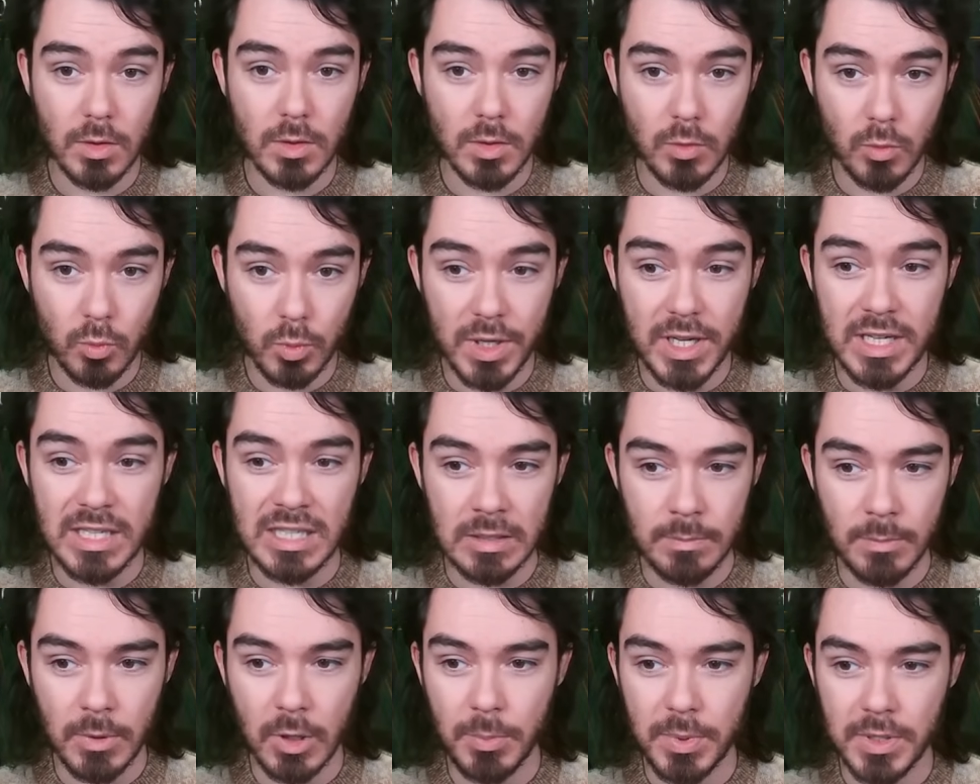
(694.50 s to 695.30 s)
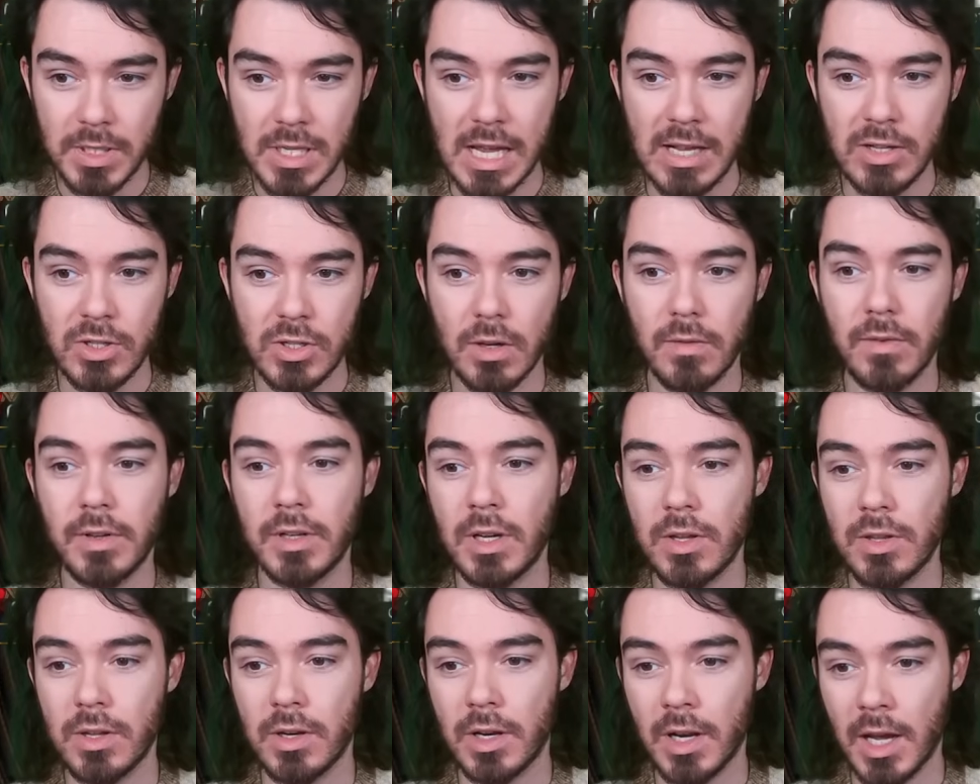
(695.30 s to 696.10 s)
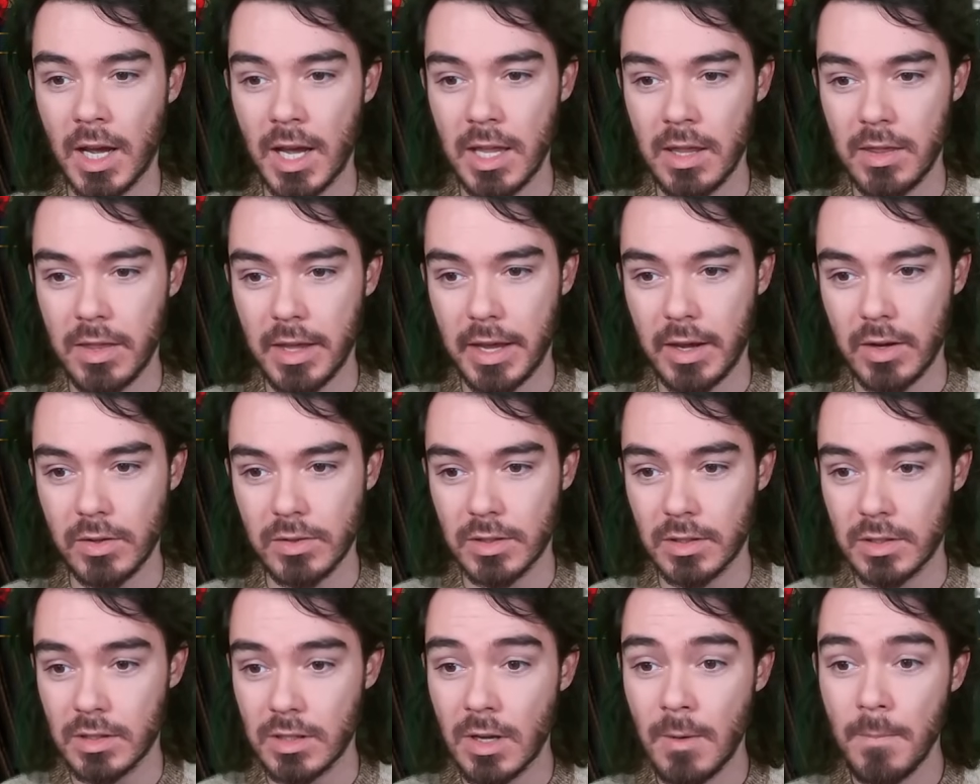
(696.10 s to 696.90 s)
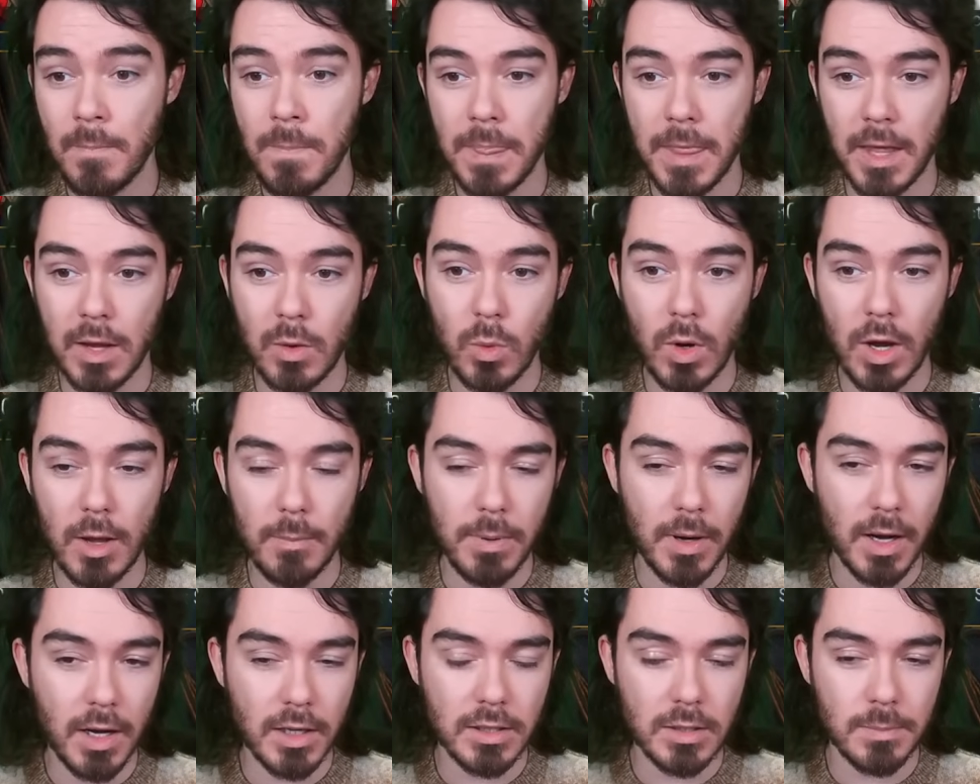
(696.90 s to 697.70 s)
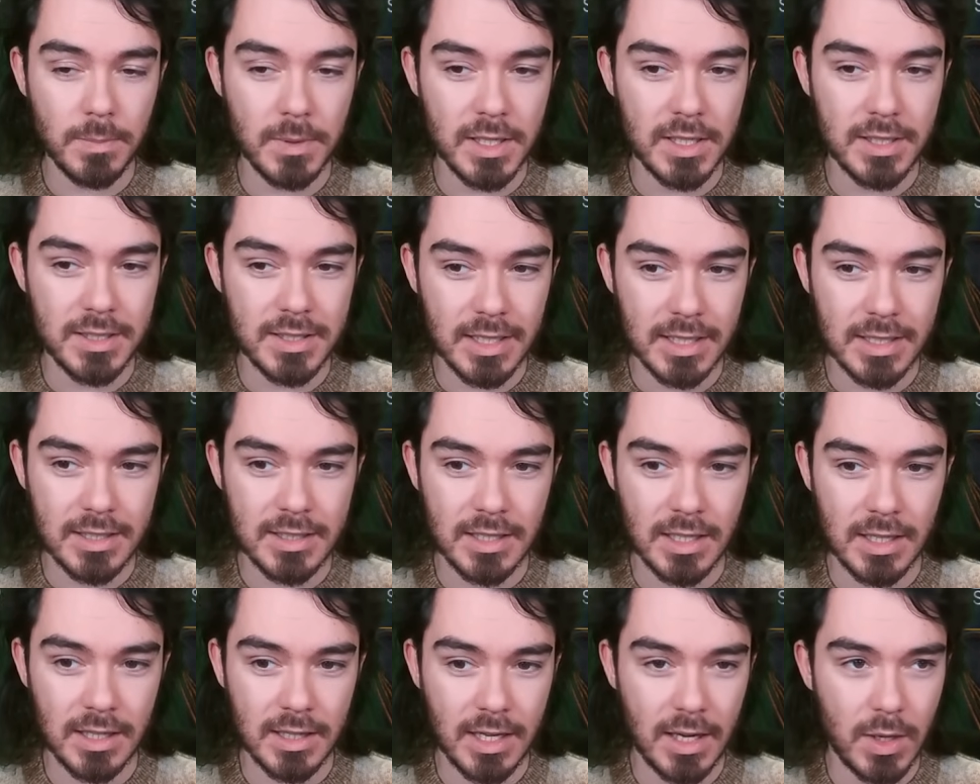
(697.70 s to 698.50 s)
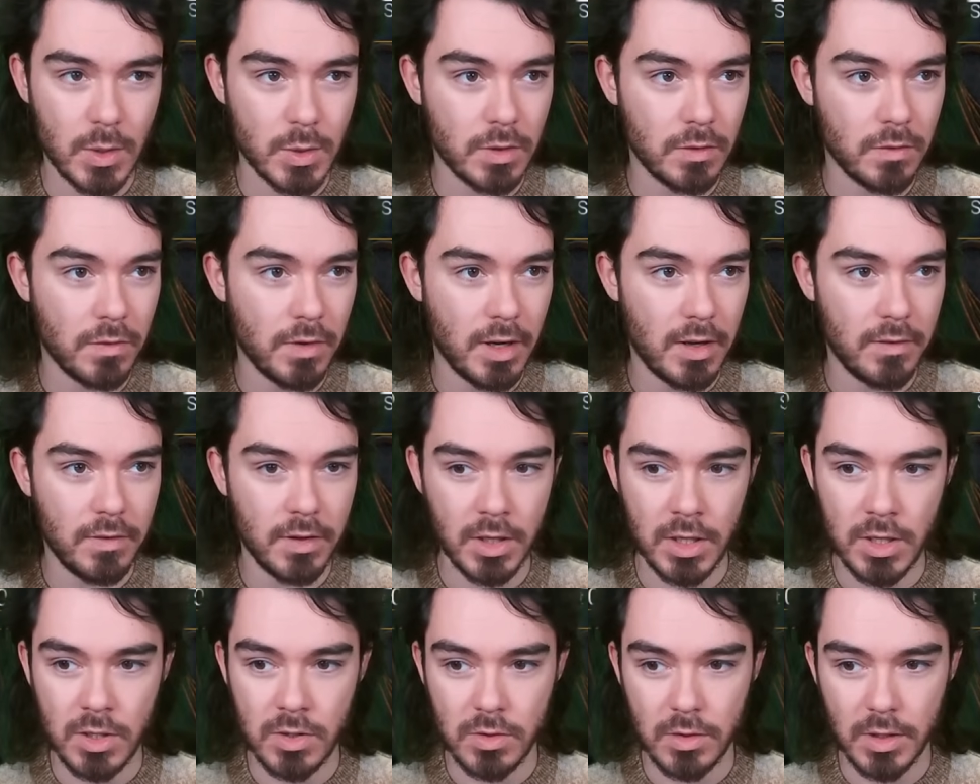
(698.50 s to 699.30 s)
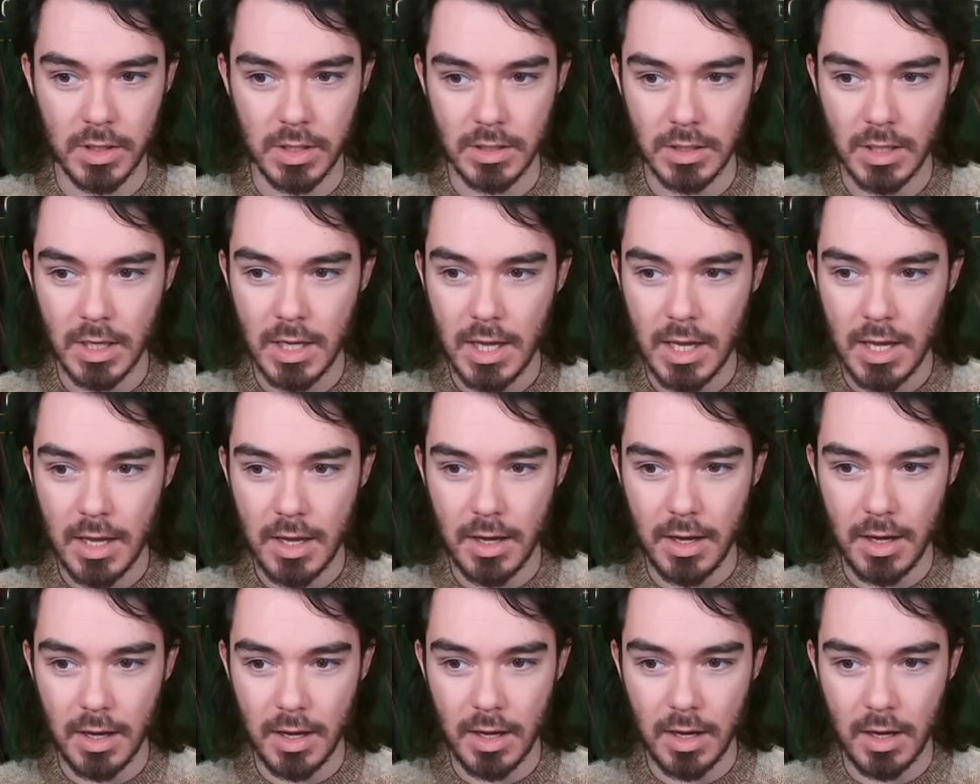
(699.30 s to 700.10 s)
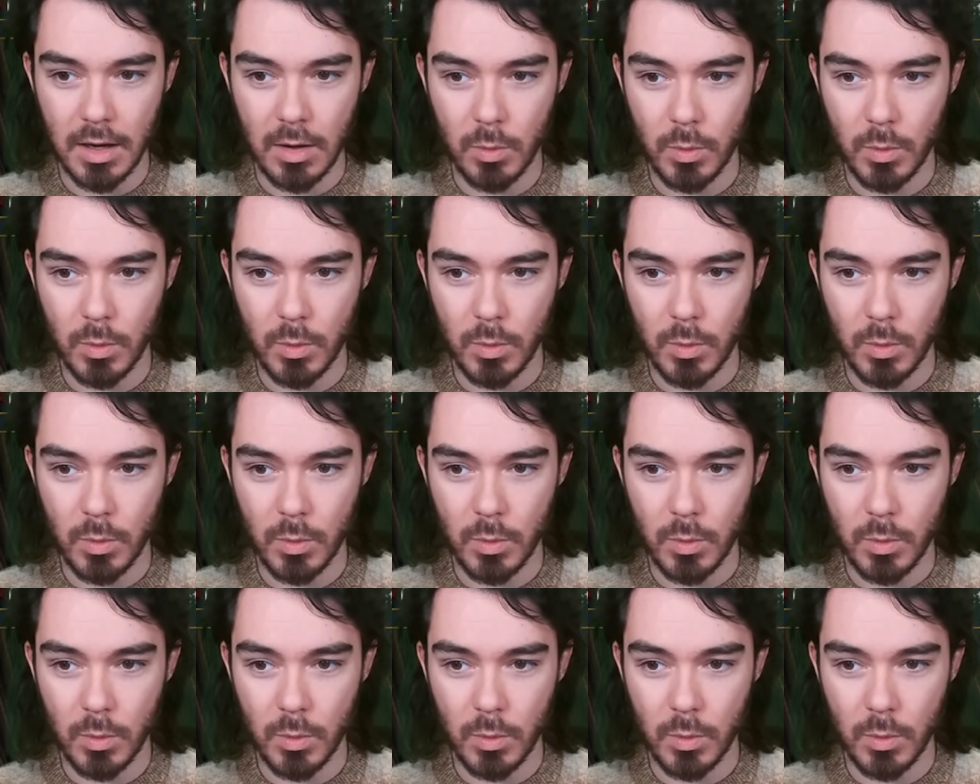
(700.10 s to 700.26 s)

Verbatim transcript: reasonable potential of another 9,000 and quite possibly 16,500, uh,